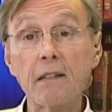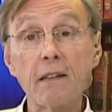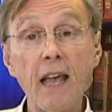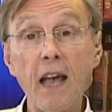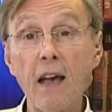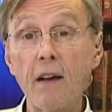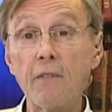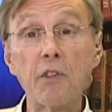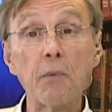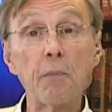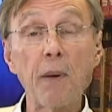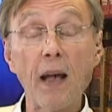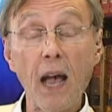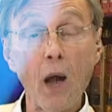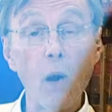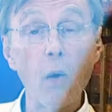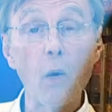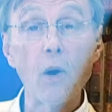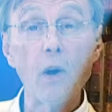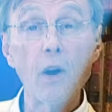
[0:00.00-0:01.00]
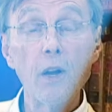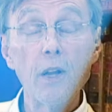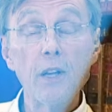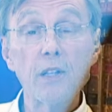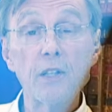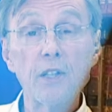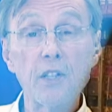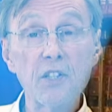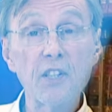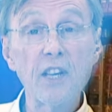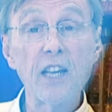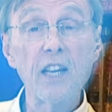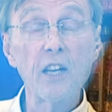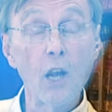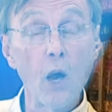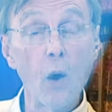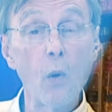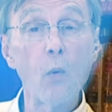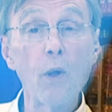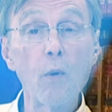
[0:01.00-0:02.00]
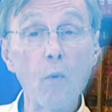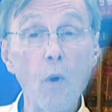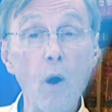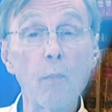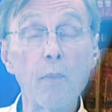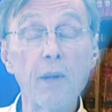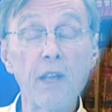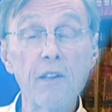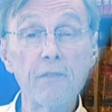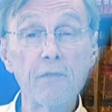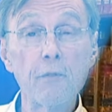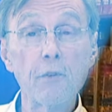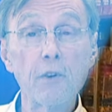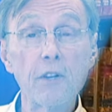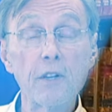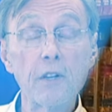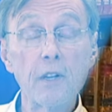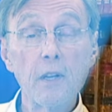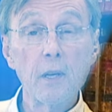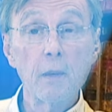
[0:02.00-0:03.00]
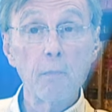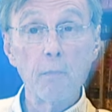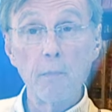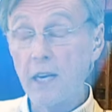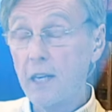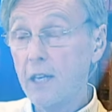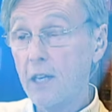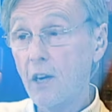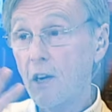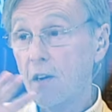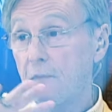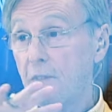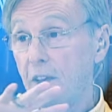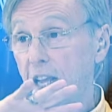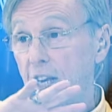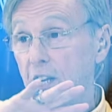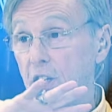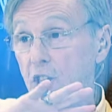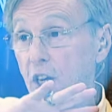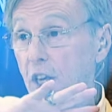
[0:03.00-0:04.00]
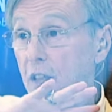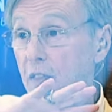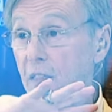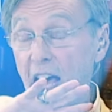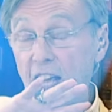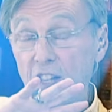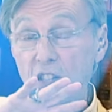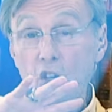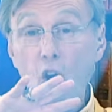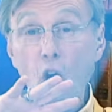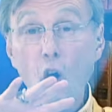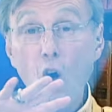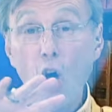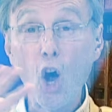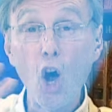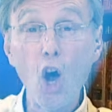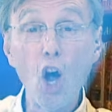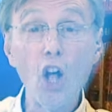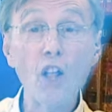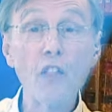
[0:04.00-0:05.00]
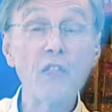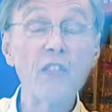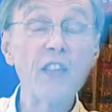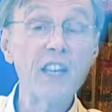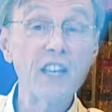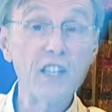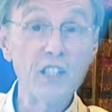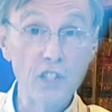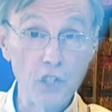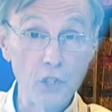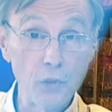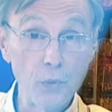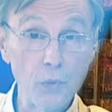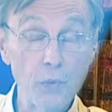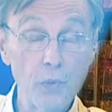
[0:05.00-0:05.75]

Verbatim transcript: have the power to say no, we won't pay for it. Medicare Advantage, that's all they do.